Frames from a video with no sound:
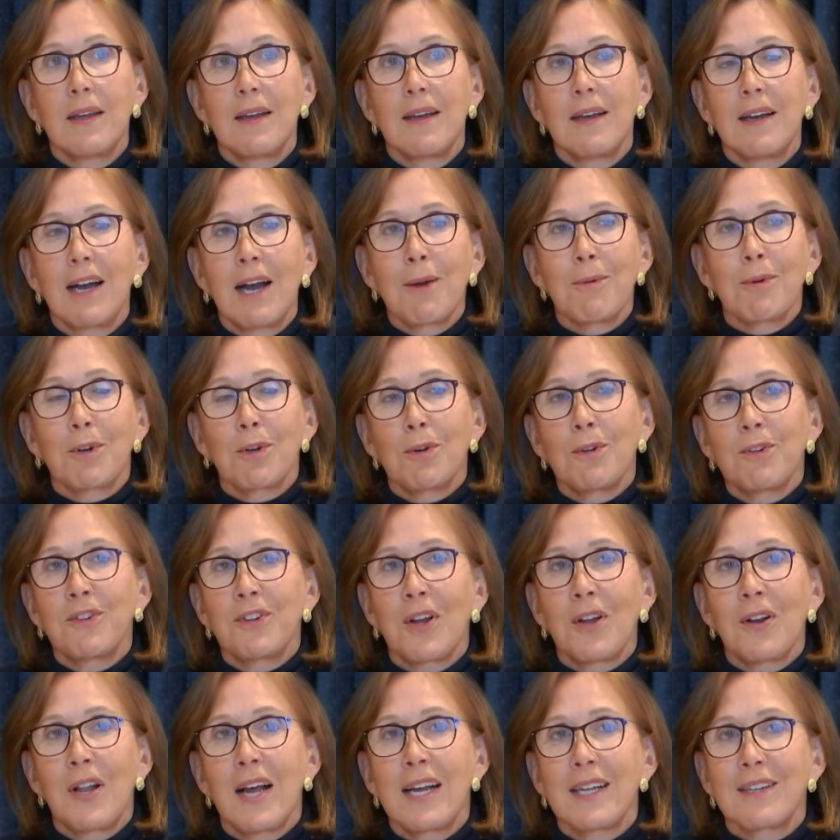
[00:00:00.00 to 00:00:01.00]
I would
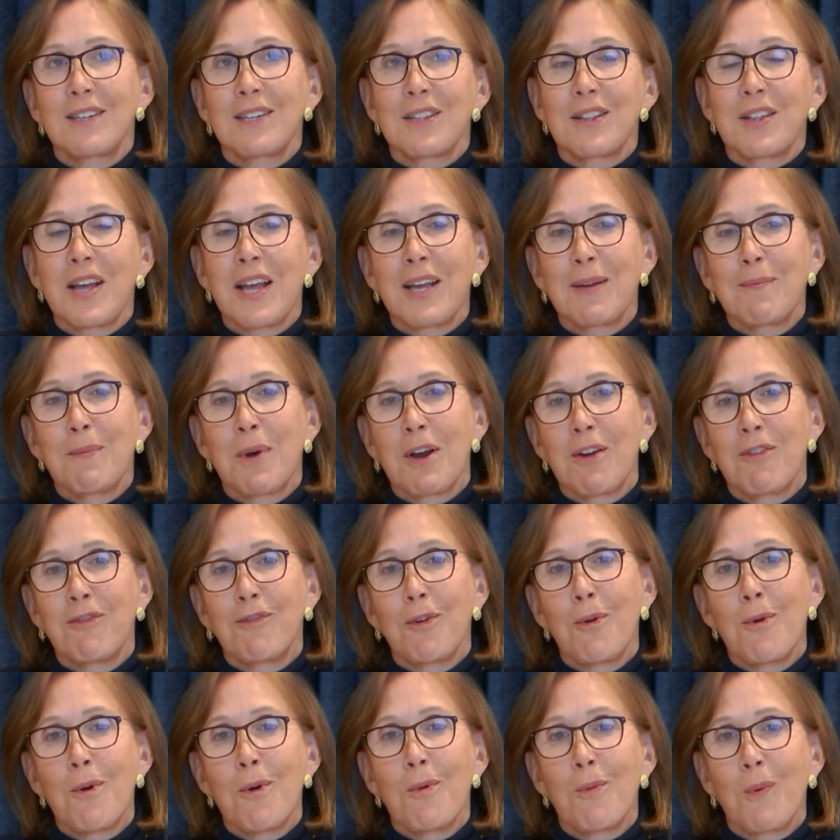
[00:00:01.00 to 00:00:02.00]
also like to thank my
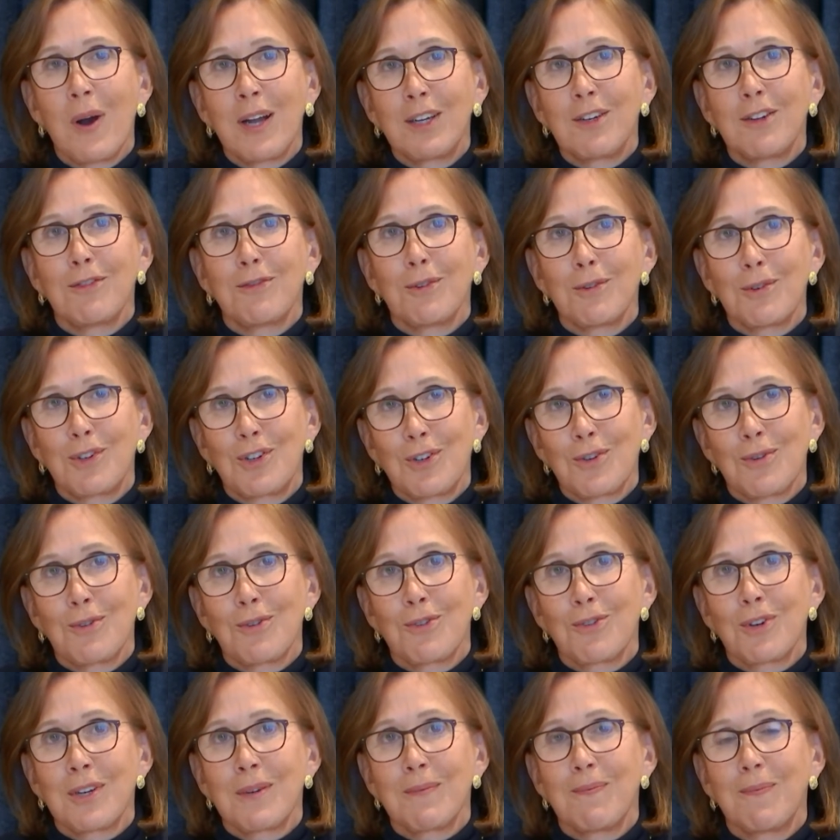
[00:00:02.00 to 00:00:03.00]
four wonderful
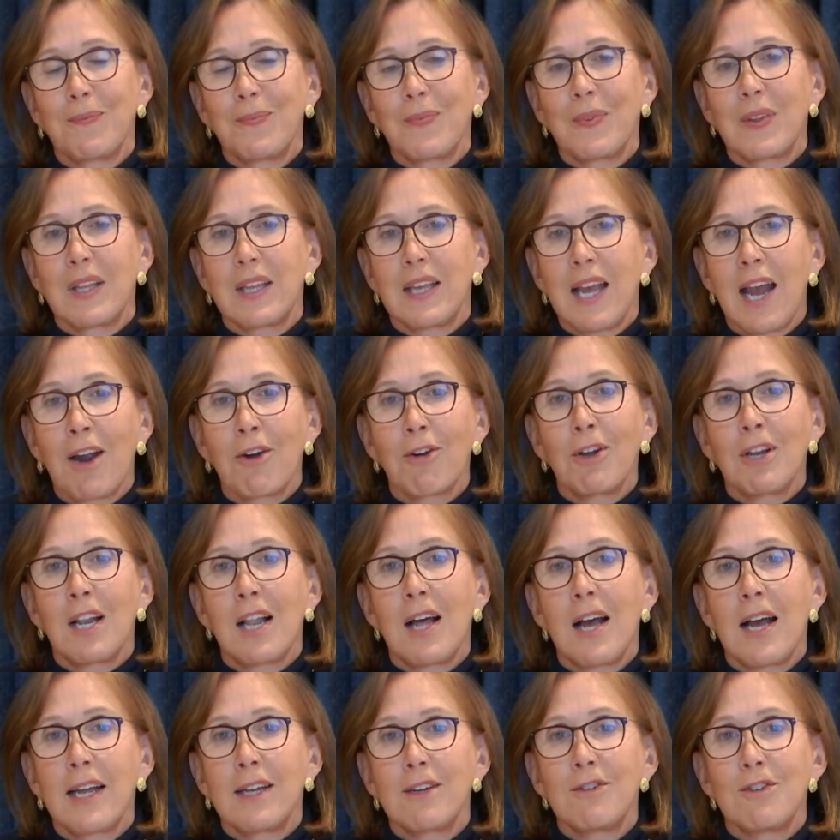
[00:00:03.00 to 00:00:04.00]
children,
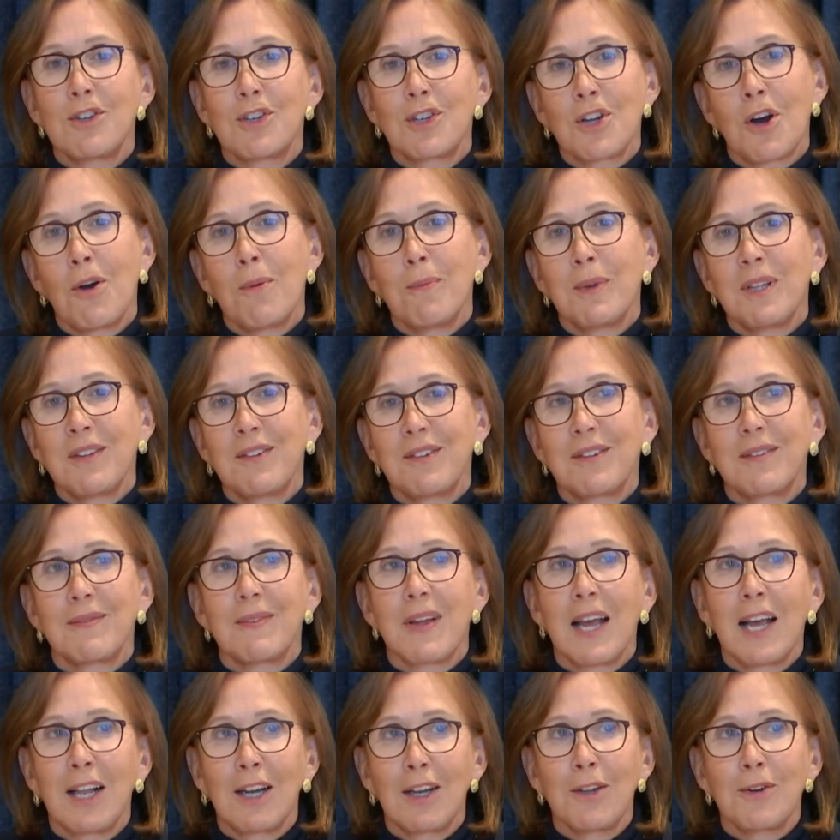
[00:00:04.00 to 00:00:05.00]
Caroline, Thomas,
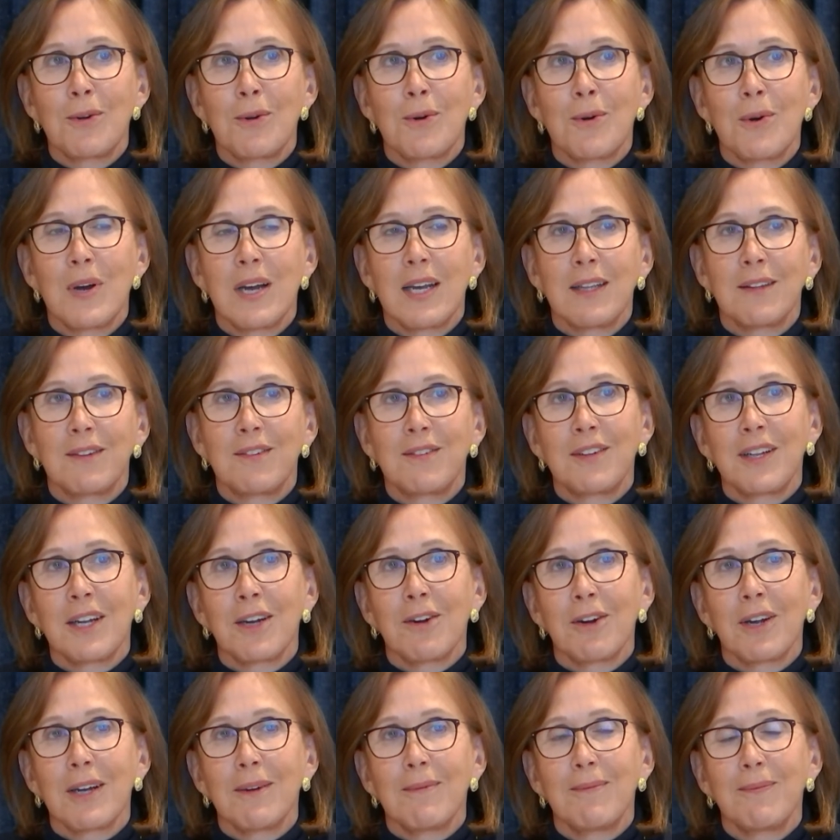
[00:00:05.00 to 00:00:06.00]
Eleanor, and
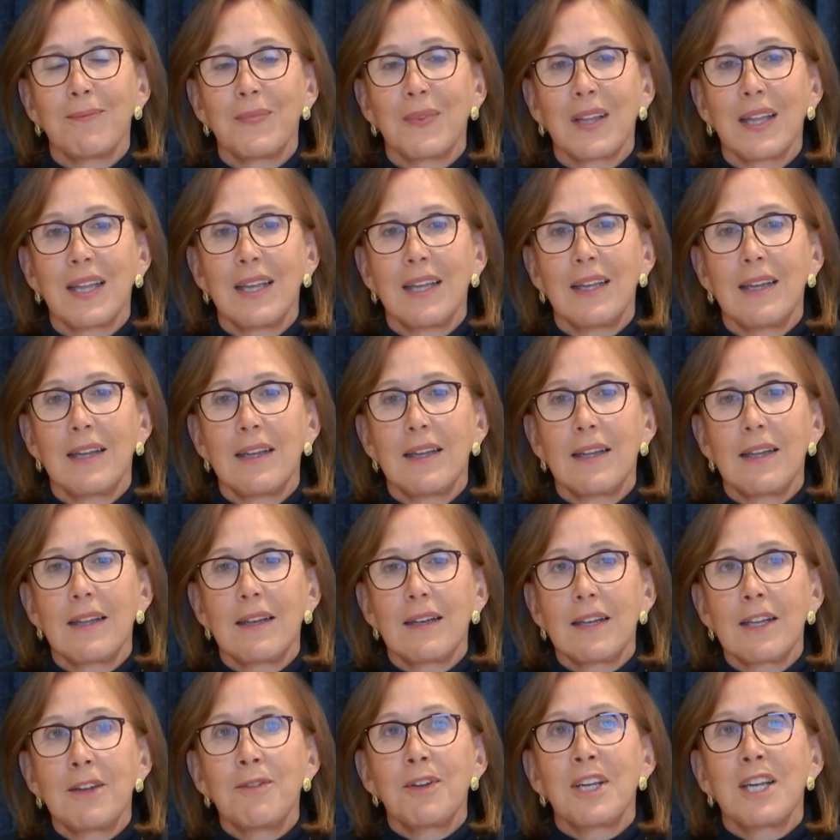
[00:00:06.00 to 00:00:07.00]
Sarah.
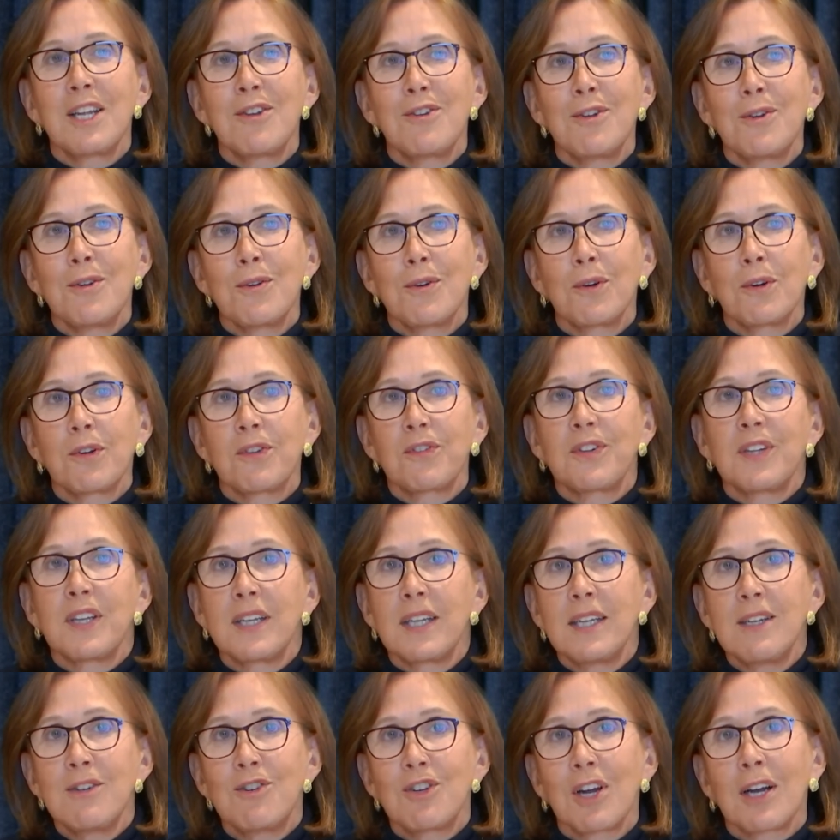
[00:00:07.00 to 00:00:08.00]
Living in New York
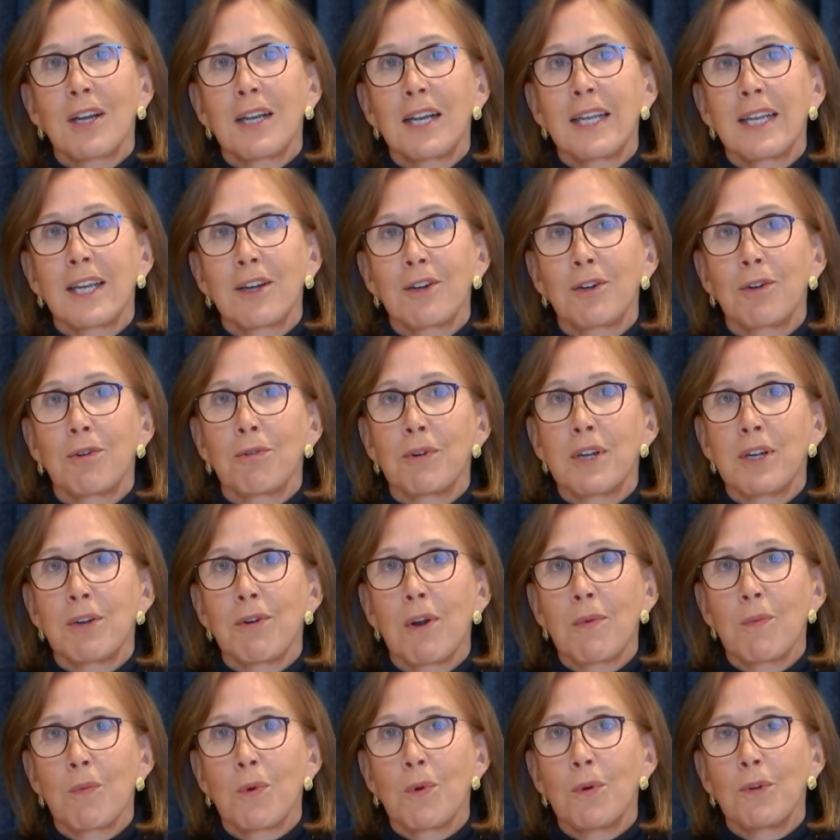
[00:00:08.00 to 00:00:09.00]
City, juggling a career
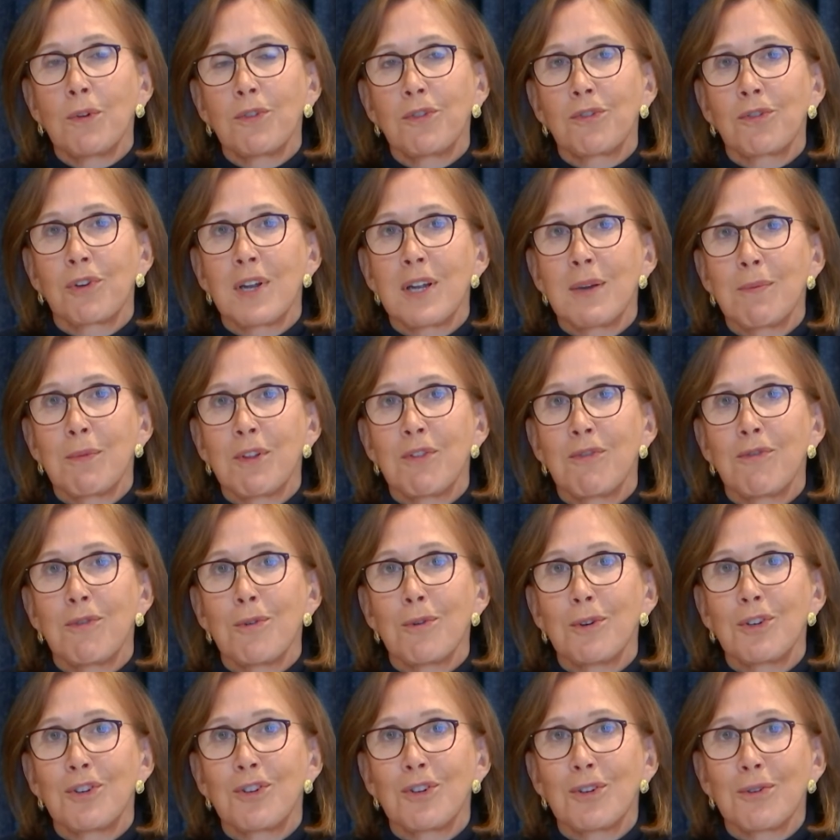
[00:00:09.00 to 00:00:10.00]
on Wall Street with
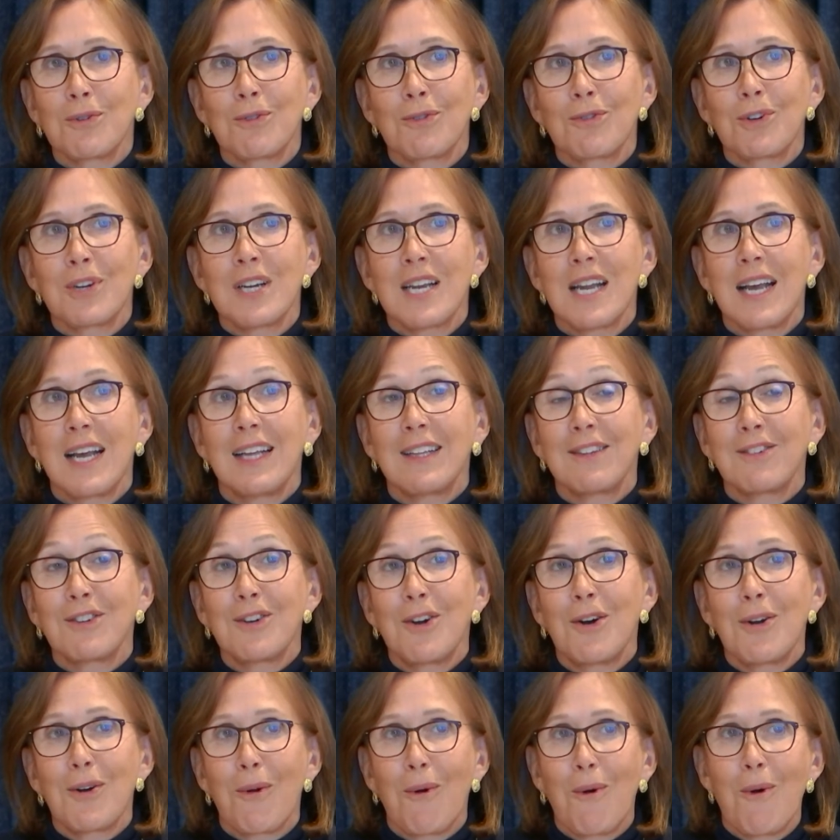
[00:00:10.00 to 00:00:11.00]
four children has
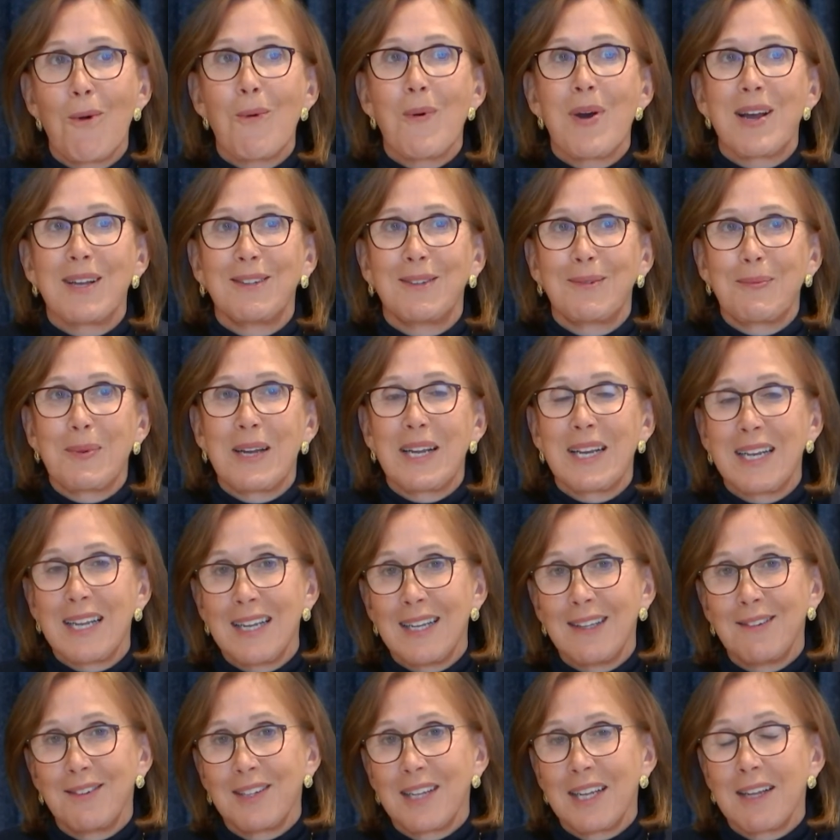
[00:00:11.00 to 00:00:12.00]
not always been
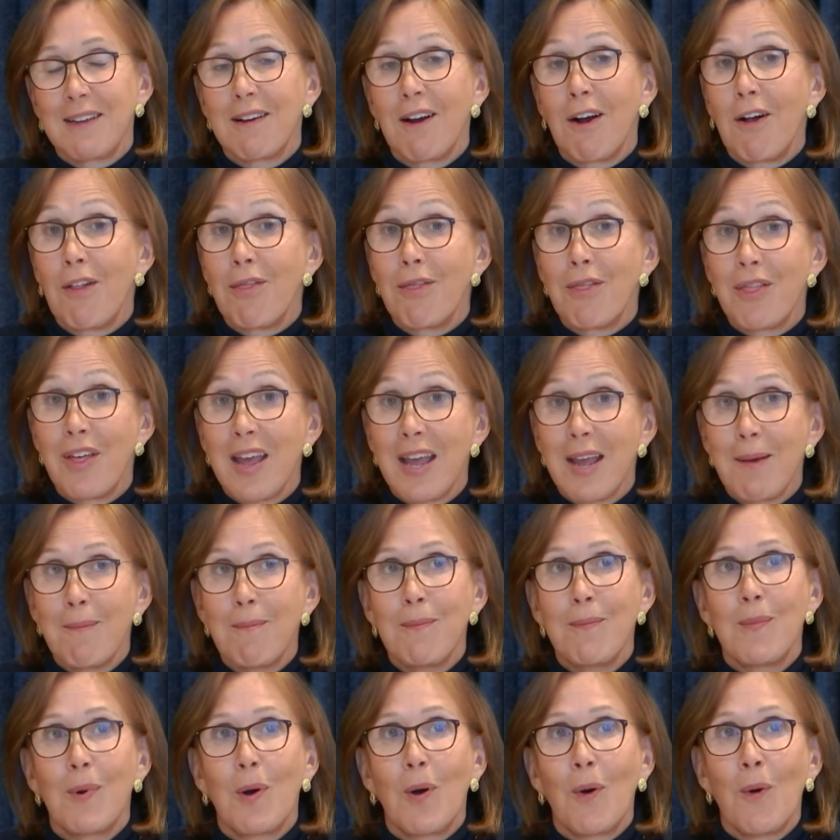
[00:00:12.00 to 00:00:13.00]
easy on
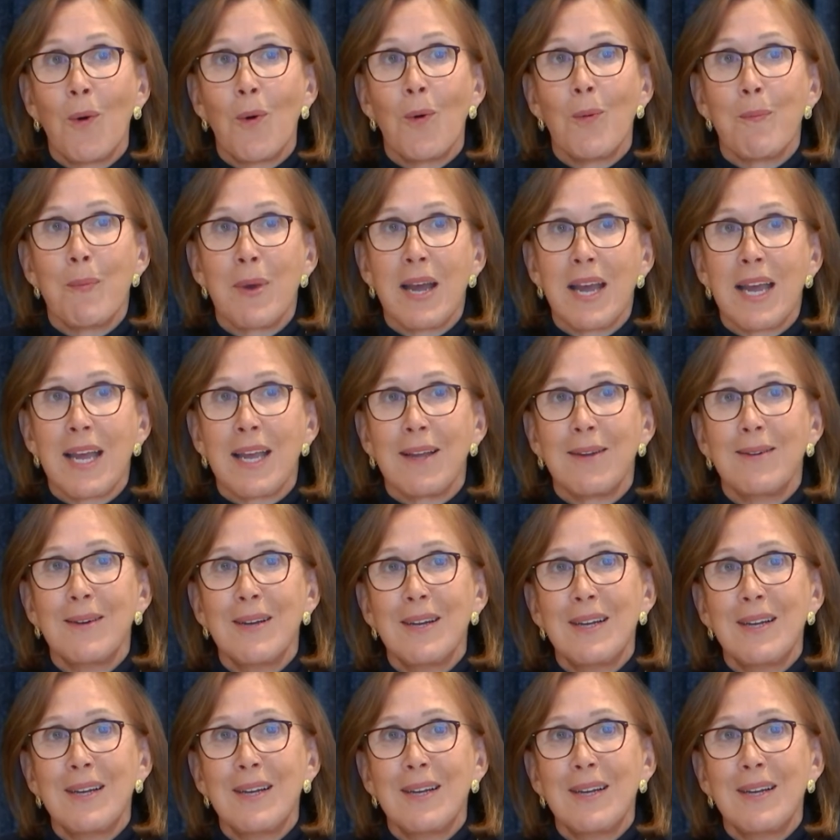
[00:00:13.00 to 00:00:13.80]
them or me.